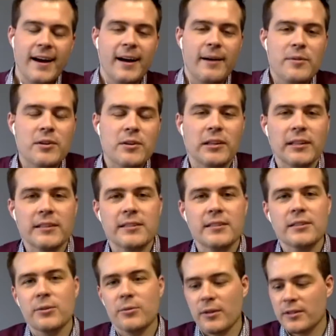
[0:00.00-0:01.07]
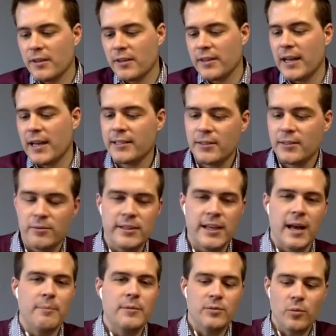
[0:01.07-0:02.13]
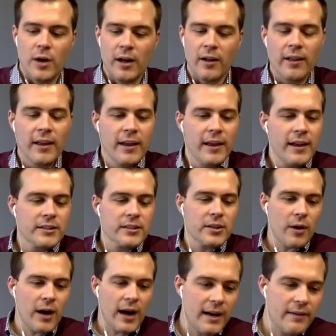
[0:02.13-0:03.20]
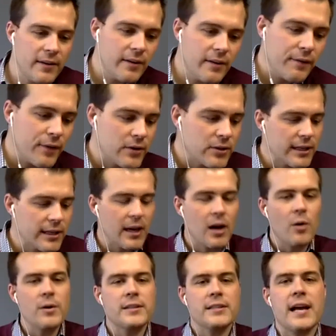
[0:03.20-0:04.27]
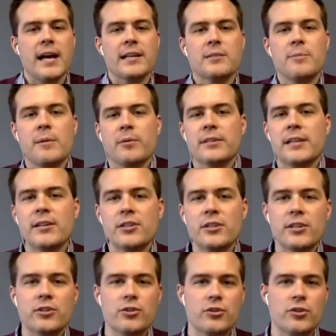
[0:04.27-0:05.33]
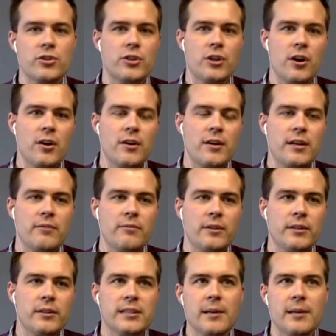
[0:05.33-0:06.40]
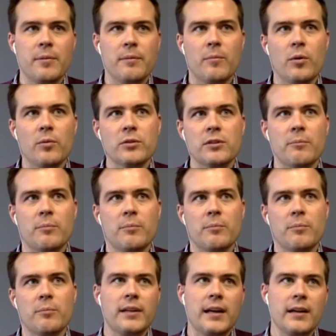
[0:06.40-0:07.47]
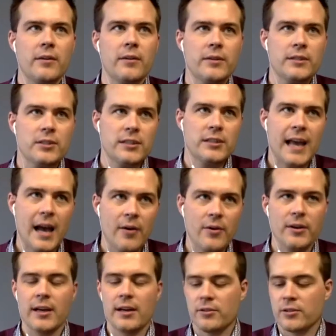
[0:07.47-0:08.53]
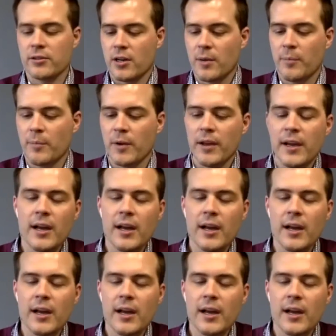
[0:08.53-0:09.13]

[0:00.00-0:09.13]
you can listen to us on the iTunes app as well. So Ivan, first thing I always ask people is, how'd you get your start in real estate? But most importantly, not only just how you got your start, but